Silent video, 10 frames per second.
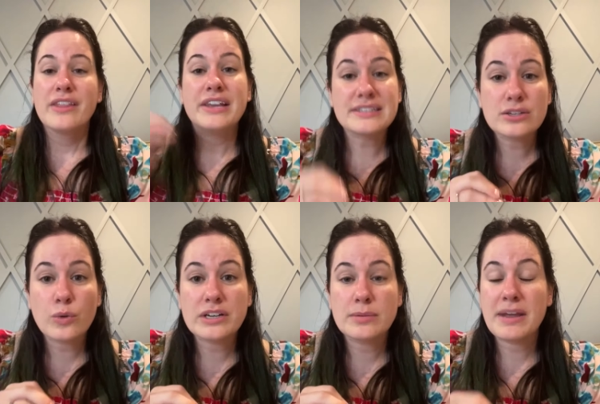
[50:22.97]
This is
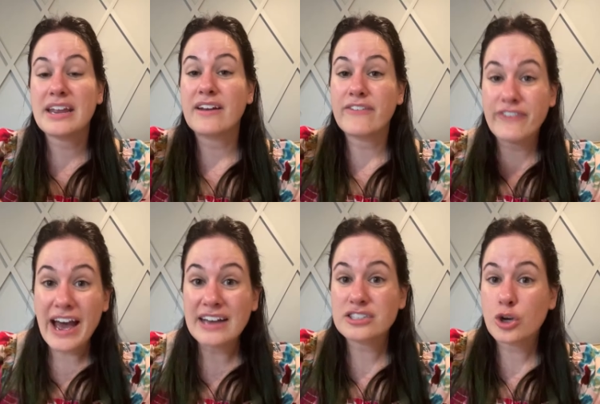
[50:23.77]
going to make it
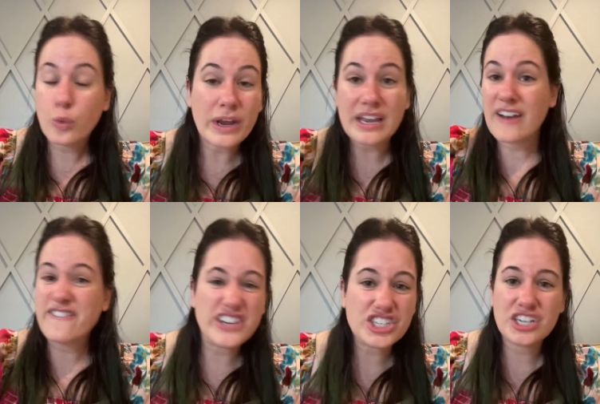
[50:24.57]
fast, quick,
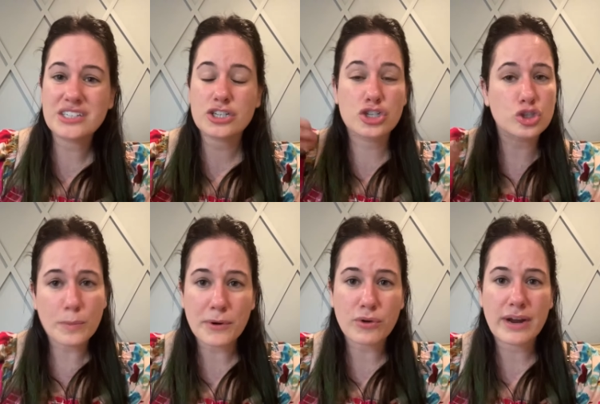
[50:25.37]
efficient,
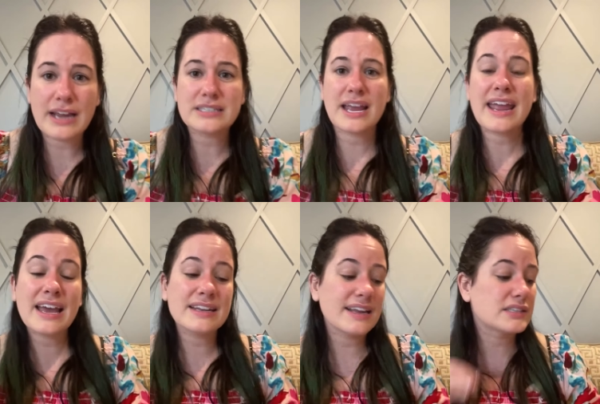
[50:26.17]
super great,
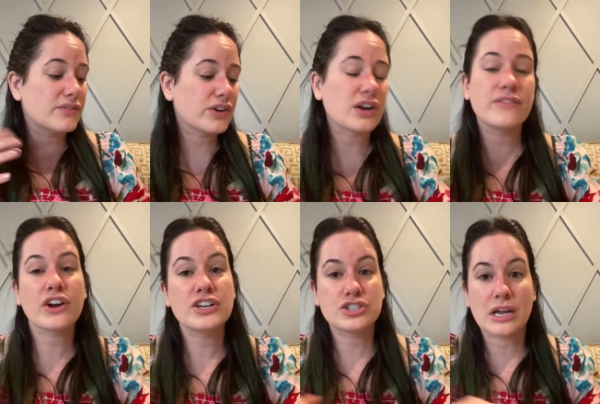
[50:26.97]
and it's very,
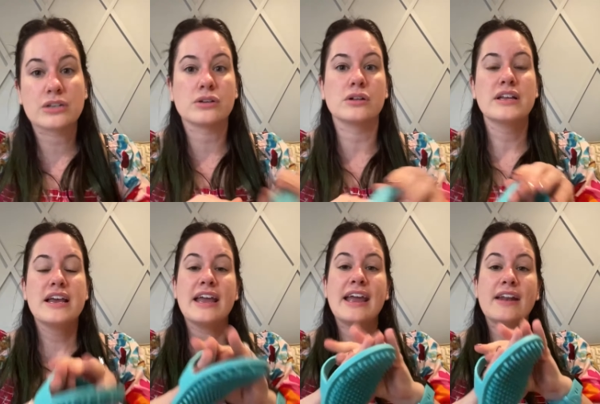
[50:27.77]
very gentle.
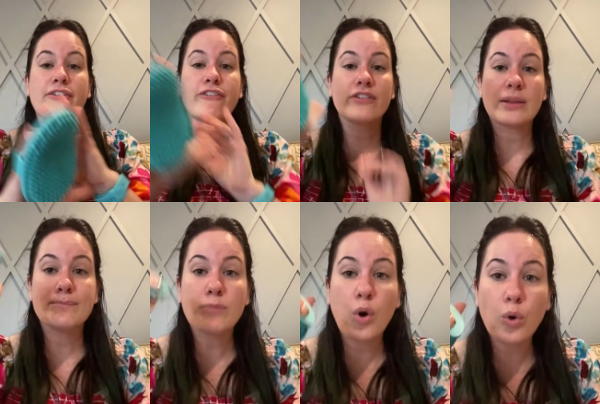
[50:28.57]
It
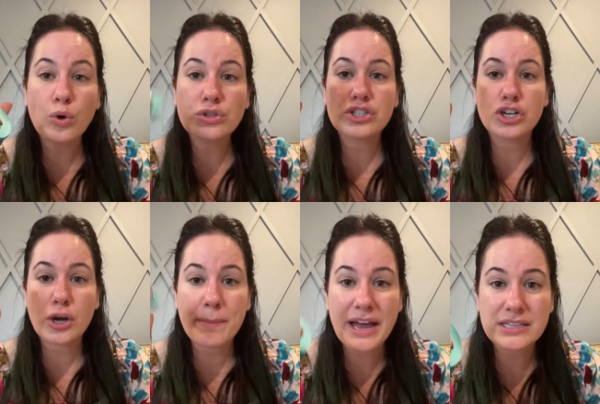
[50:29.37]
molds to
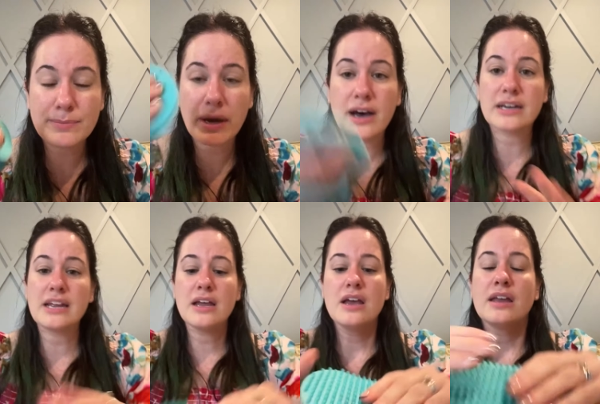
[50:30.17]
your pet's
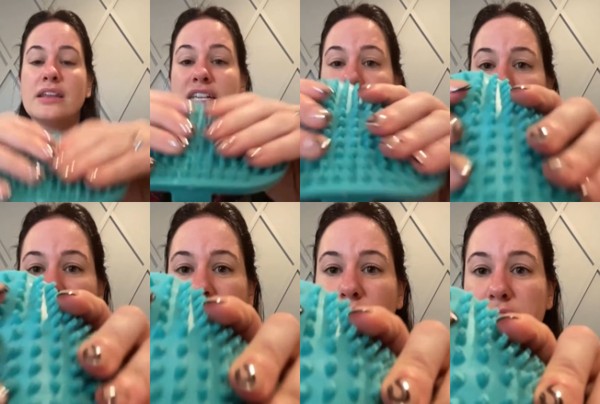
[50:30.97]
body. These
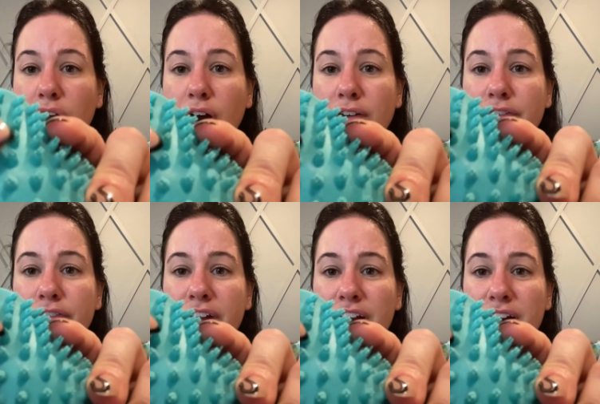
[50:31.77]
bristles are
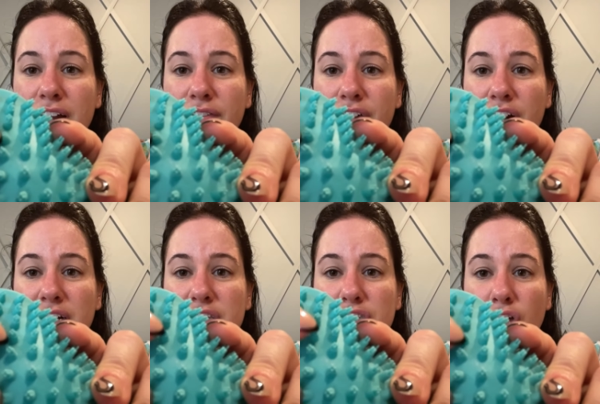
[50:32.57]
very,
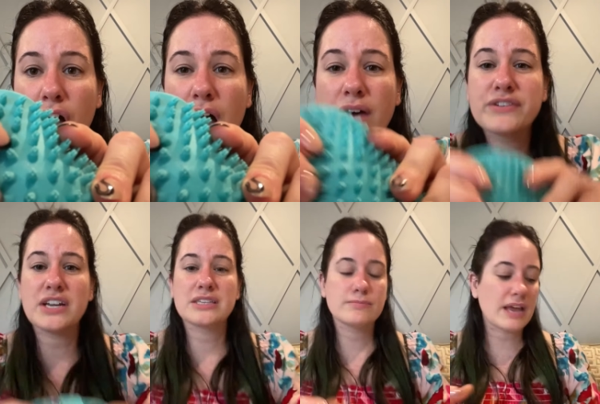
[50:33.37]
very soft.
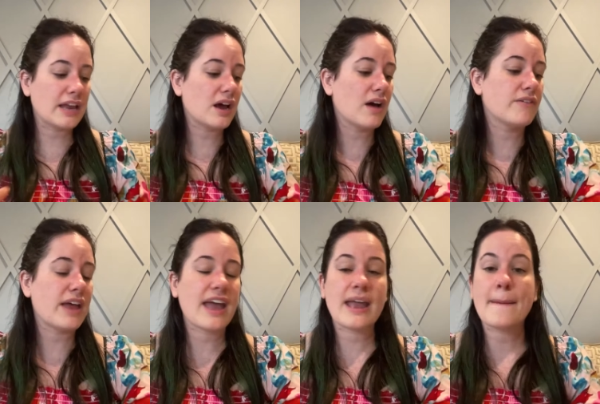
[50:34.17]
It's made of
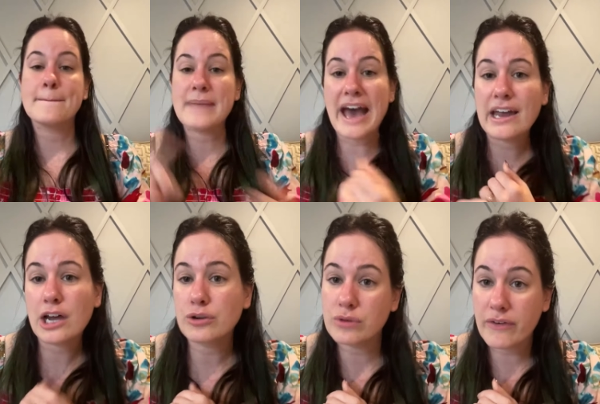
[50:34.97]
a matte,
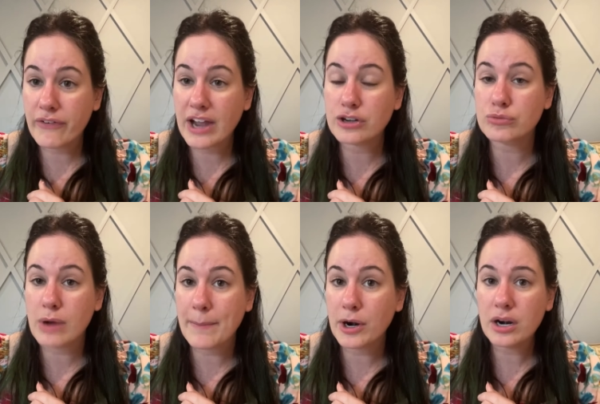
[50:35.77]
unrefined
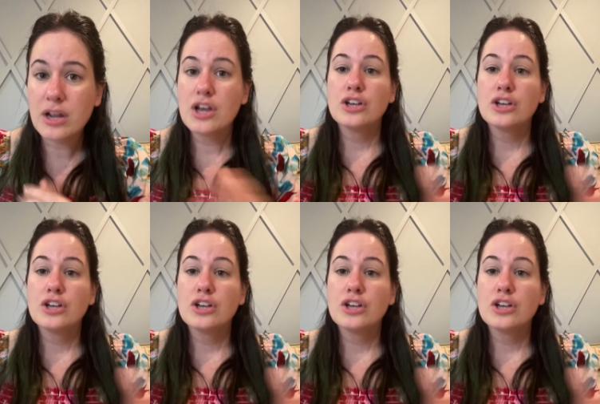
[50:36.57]
rubber.